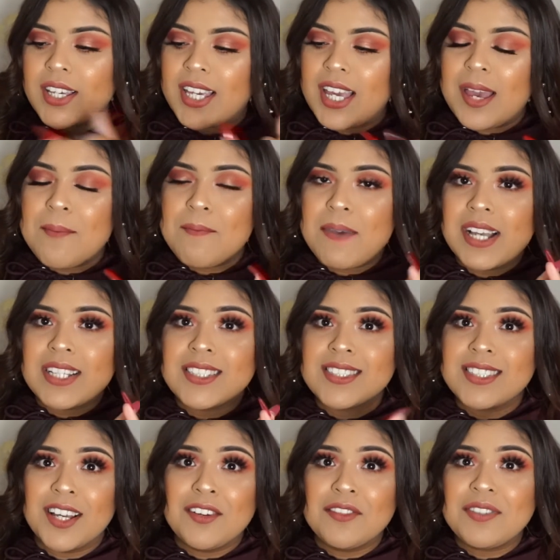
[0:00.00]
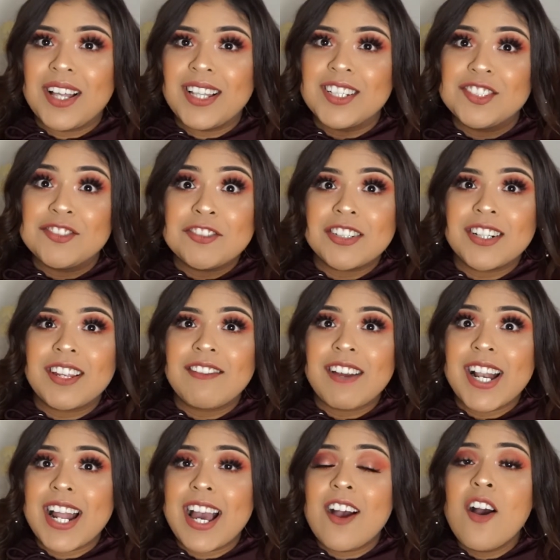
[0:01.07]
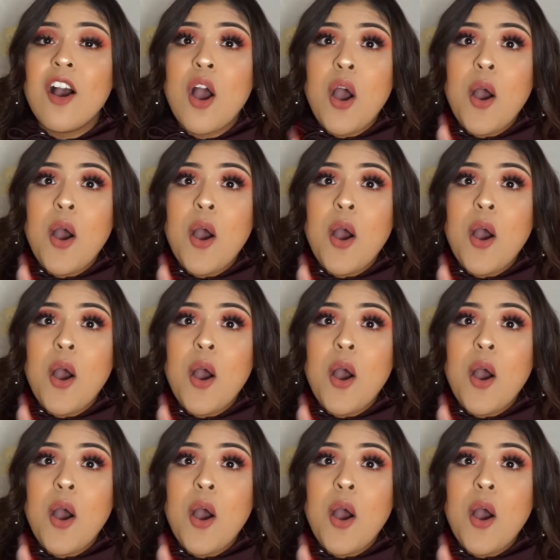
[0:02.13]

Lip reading: get my stuff hella dirty right now.